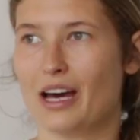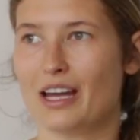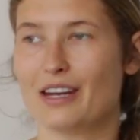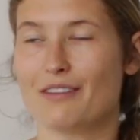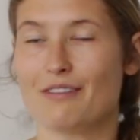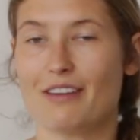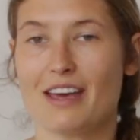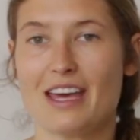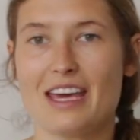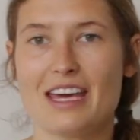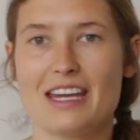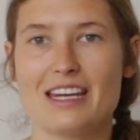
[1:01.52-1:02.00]
kind
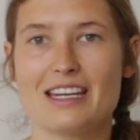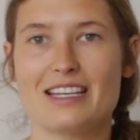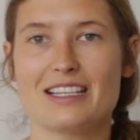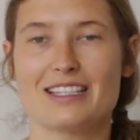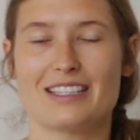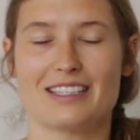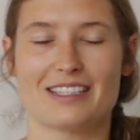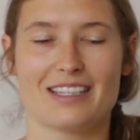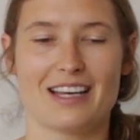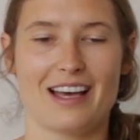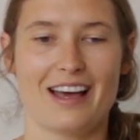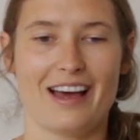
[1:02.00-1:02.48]
of
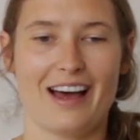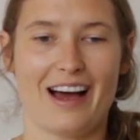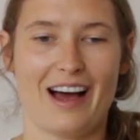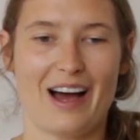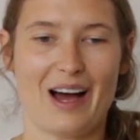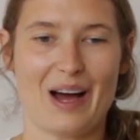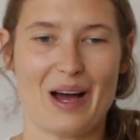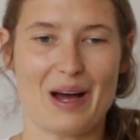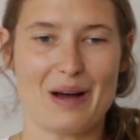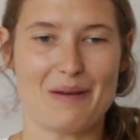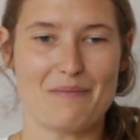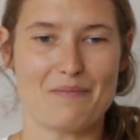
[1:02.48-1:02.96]
hints
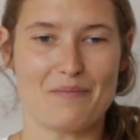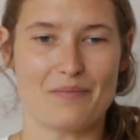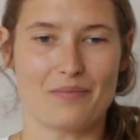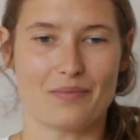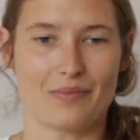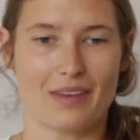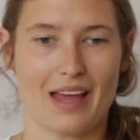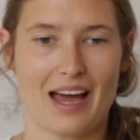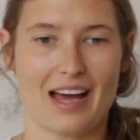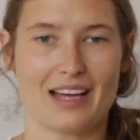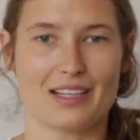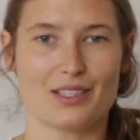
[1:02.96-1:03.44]

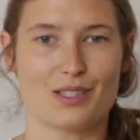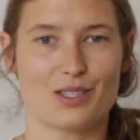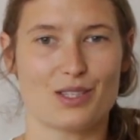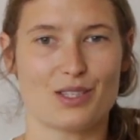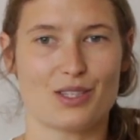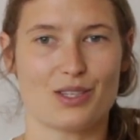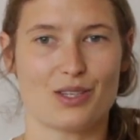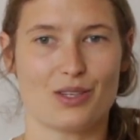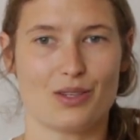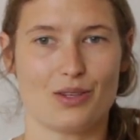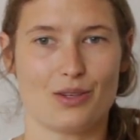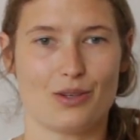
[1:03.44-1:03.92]

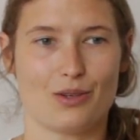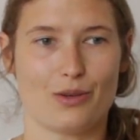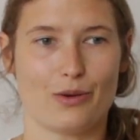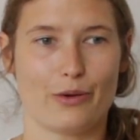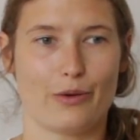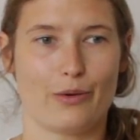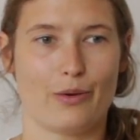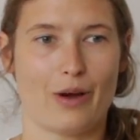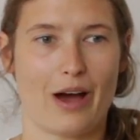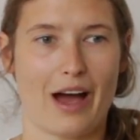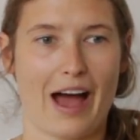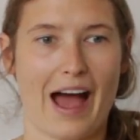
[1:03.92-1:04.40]
as
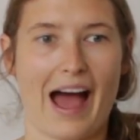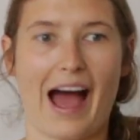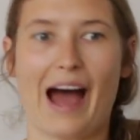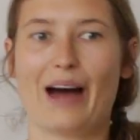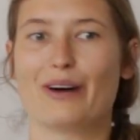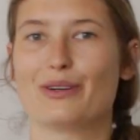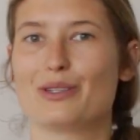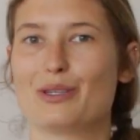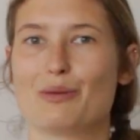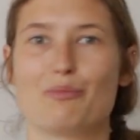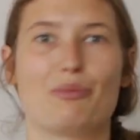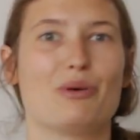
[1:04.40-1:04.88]
to
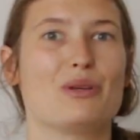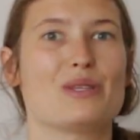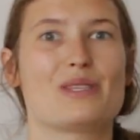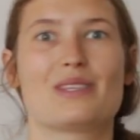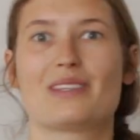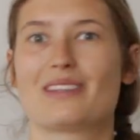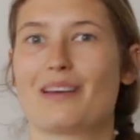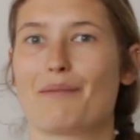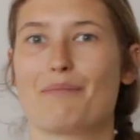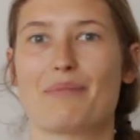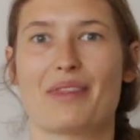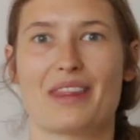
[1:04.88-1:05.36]
how to put
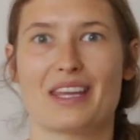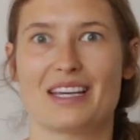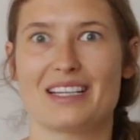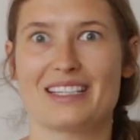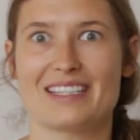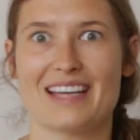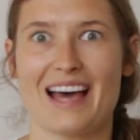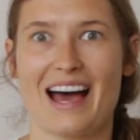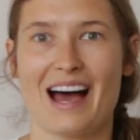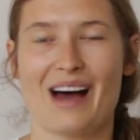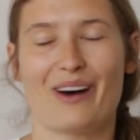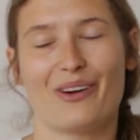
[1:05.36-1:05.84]
something
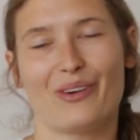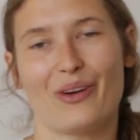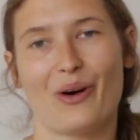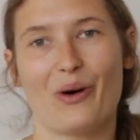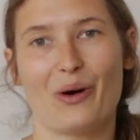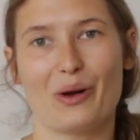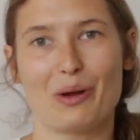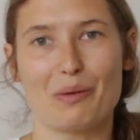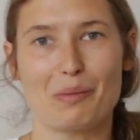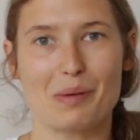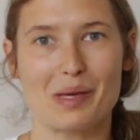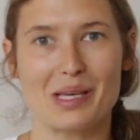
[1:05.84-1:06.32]
down
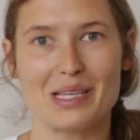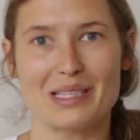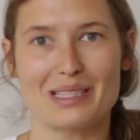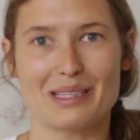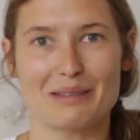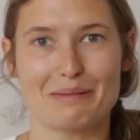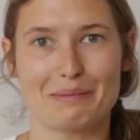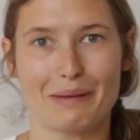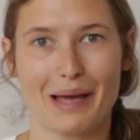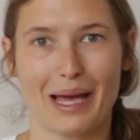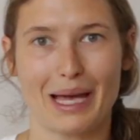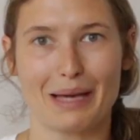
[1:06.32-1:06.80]
on a
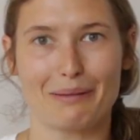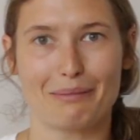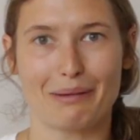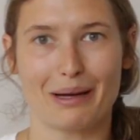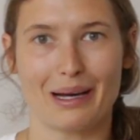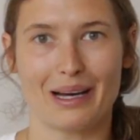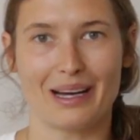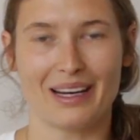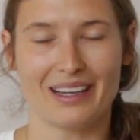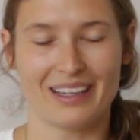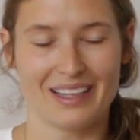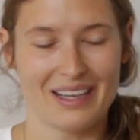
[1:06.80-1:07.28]
piece of
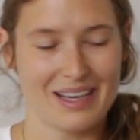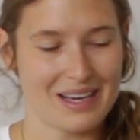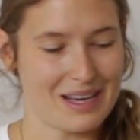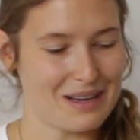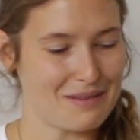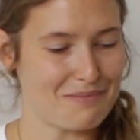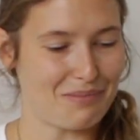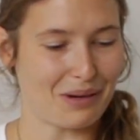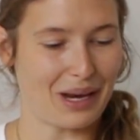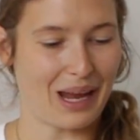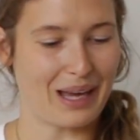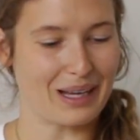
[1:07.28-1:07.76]
paper,
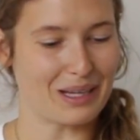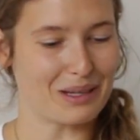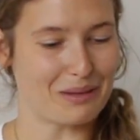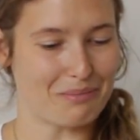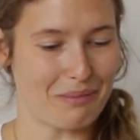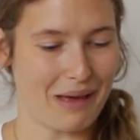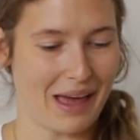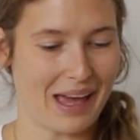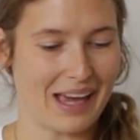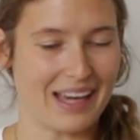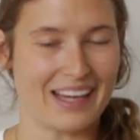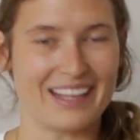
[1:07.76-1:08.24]
a blank
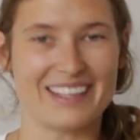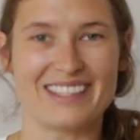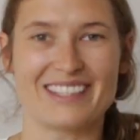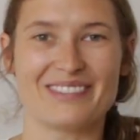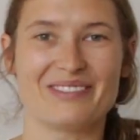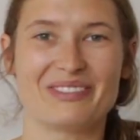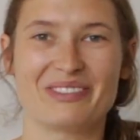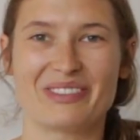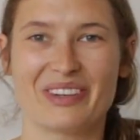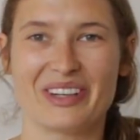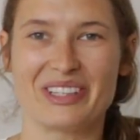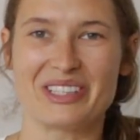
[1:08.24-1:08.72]
page
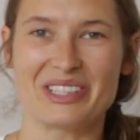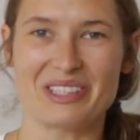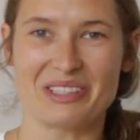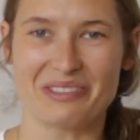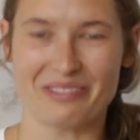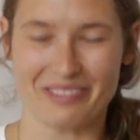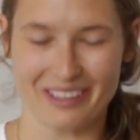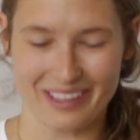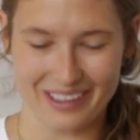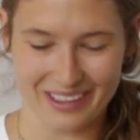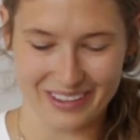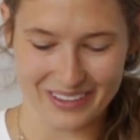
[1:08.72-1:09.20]
in front
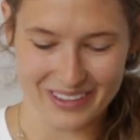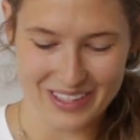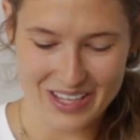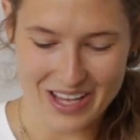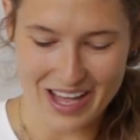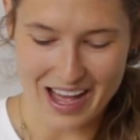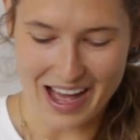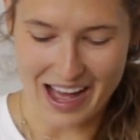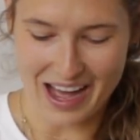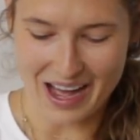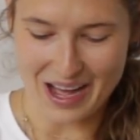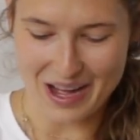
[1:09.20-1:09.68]
of you.
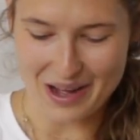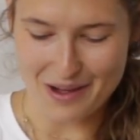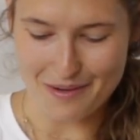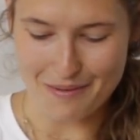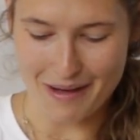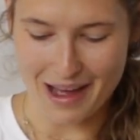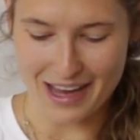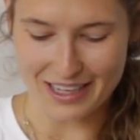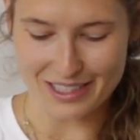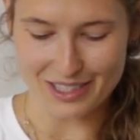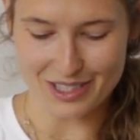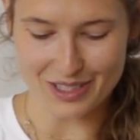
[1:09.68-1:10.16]

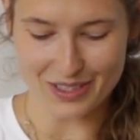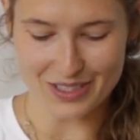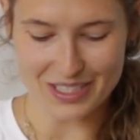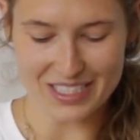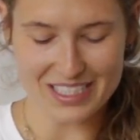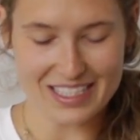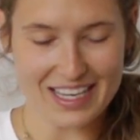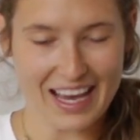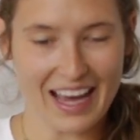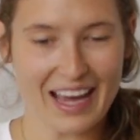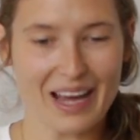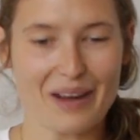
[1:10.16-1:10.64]
And so
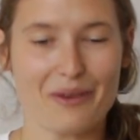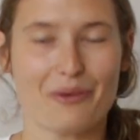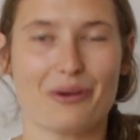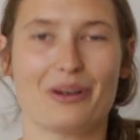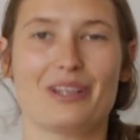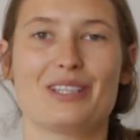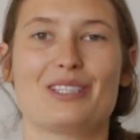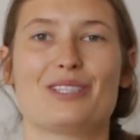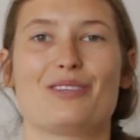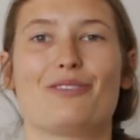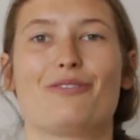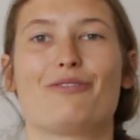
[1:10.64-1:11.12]
today I
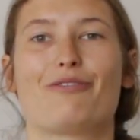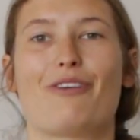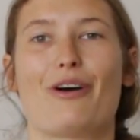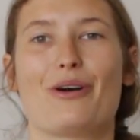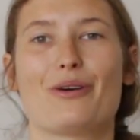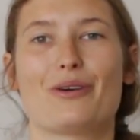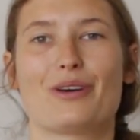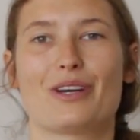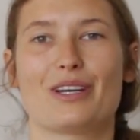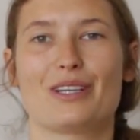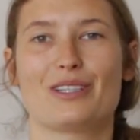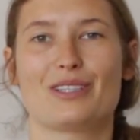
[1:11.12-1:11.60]
wanted to
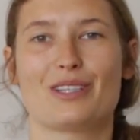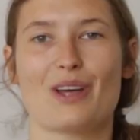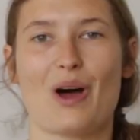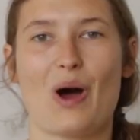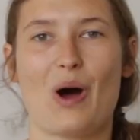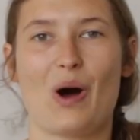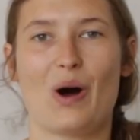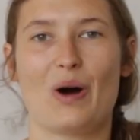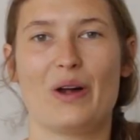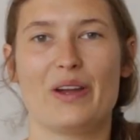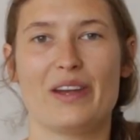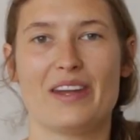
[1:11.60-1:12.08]
focus
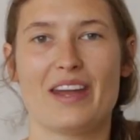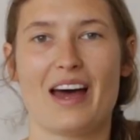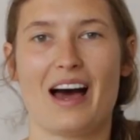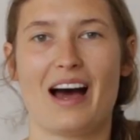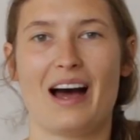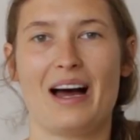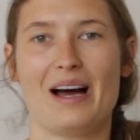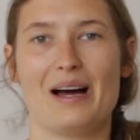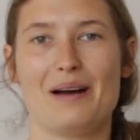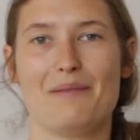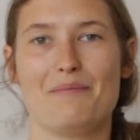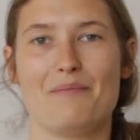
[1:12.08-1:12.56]

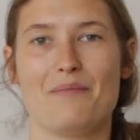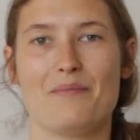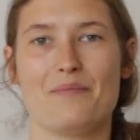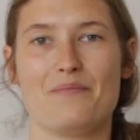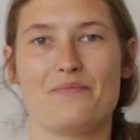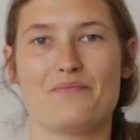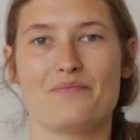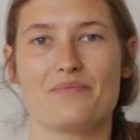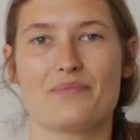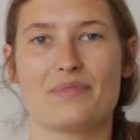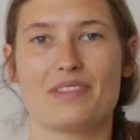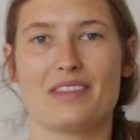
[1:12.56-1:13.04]

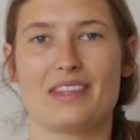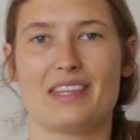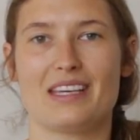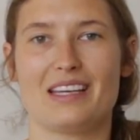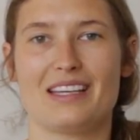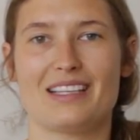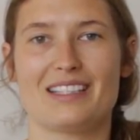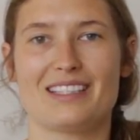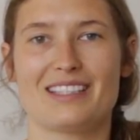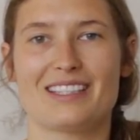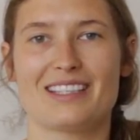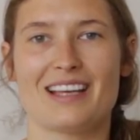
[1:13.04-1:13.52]
on
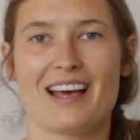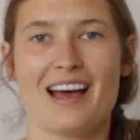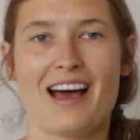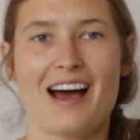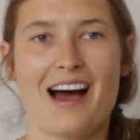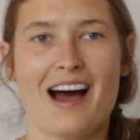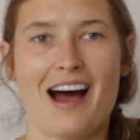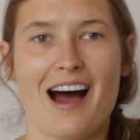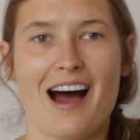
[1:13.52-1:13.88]
this